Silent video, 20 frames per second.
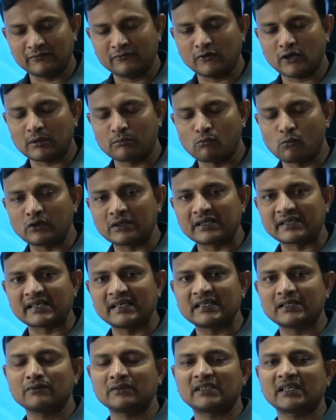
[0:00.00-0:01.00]
For more
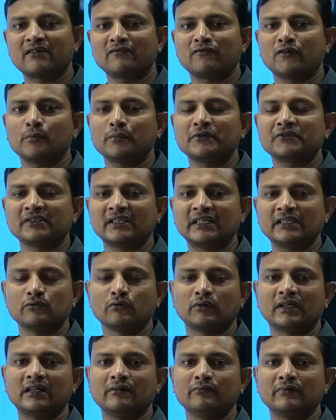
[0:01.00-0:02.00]
detailed weather information,
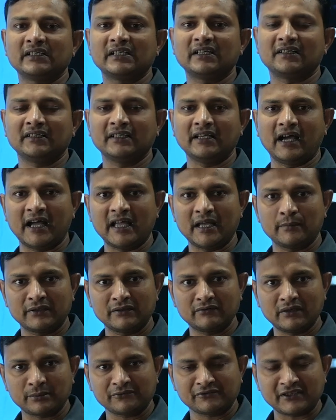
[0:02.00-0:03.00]
you can visit the
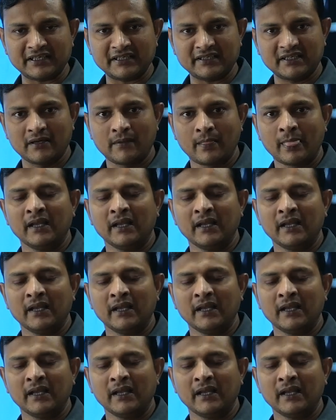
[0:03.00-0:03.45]
IMD website.